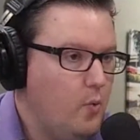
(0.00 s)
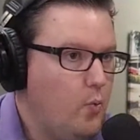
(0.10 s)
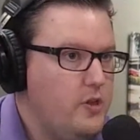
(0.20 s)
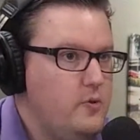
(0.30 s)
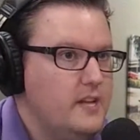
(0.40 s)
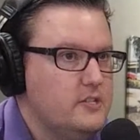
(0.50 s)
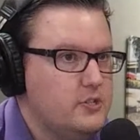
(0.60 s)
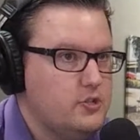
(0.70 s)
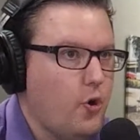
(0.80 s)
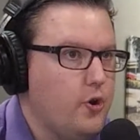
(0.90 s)
When you get
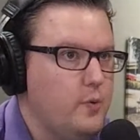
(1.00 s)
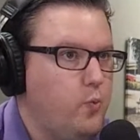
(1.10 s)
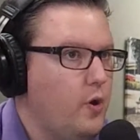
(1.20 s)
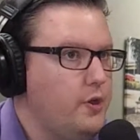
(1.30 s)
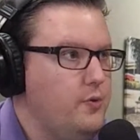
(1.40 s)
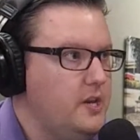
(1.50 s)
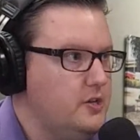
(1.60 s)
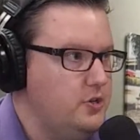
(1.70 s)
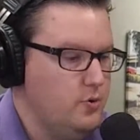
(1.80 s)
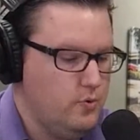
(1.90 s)
started, what do you need
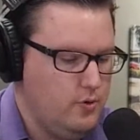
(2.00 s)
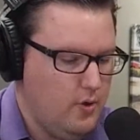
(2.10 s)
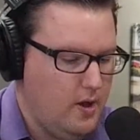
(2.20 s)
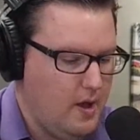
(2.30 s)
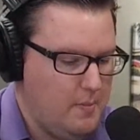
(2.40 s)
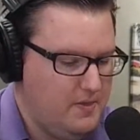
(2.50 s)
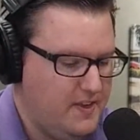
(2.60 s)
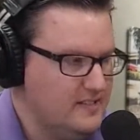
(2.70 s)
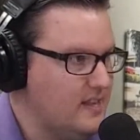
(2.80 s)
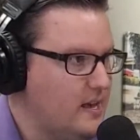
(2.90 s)
to do? You, I mean,
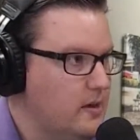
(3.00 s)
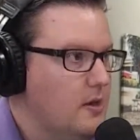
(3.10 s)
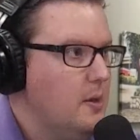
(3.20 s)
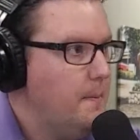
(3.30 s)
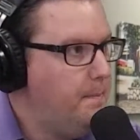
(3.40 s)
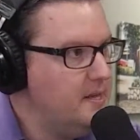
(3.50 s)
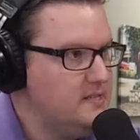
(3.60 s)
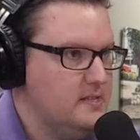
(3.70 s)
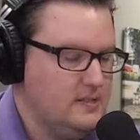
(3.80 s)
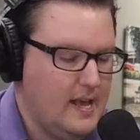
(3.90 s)
things like
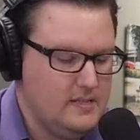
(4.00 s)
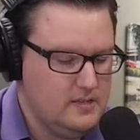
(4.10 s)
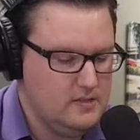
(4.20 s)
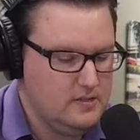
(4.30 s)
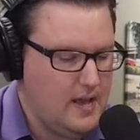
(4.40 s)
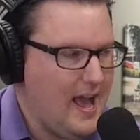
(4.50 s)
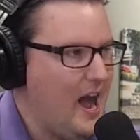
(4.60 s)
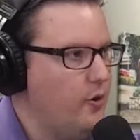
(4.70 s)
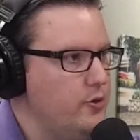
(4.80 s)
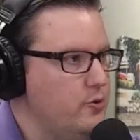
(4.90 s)
business license.
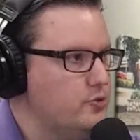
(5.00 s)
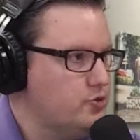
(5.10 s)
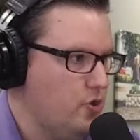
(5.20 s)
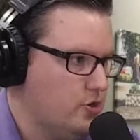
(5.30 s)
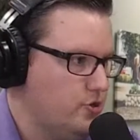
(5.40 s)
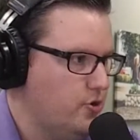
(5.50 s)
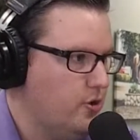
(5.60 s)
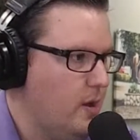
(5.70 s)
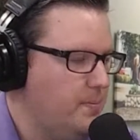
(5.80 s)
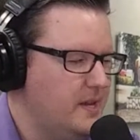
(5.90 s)
How do you structure your
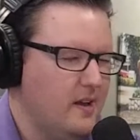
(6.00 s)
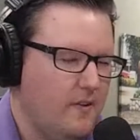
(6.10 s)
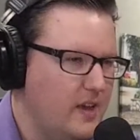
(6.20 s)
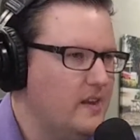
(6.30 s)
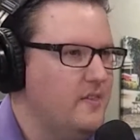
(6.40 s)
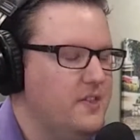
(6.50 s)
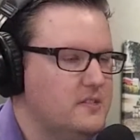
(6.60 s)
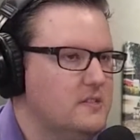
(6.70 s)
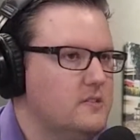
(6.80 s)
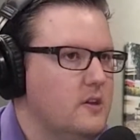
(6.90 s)
company? Again,
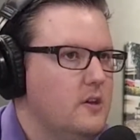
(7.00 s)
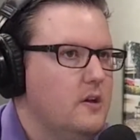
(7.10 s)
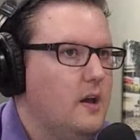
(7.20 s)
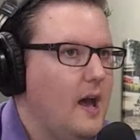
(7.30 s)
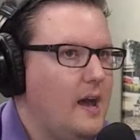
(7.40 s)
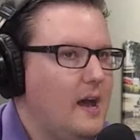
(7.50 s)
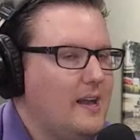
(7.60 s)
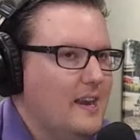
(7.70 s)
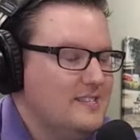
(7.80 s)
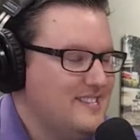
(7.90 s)
this is
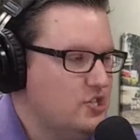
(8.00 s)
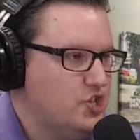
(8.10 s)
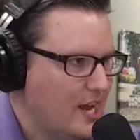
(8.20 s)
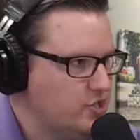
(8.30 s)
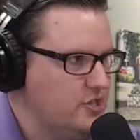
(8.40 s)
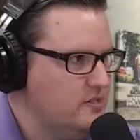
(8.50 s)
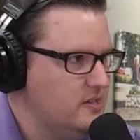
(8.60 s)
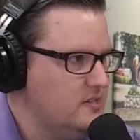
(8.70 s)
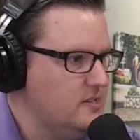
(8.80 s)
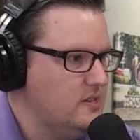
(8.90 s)
kind of suggestions.
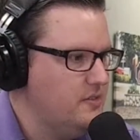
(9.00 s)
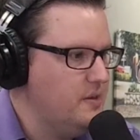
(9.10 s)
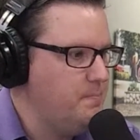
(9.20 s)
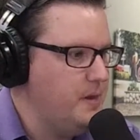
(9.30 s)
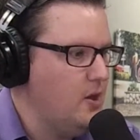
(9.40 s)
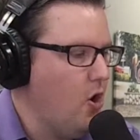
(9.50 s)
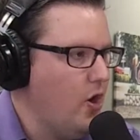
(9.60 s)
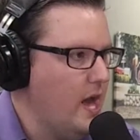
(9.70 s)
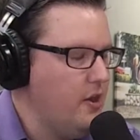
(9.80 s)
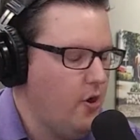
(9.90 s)
This isn't the be
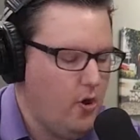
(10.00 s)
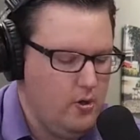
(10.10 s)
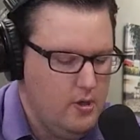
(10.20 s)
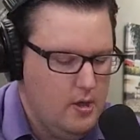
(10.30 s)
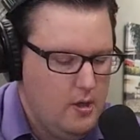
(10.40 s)
all end all.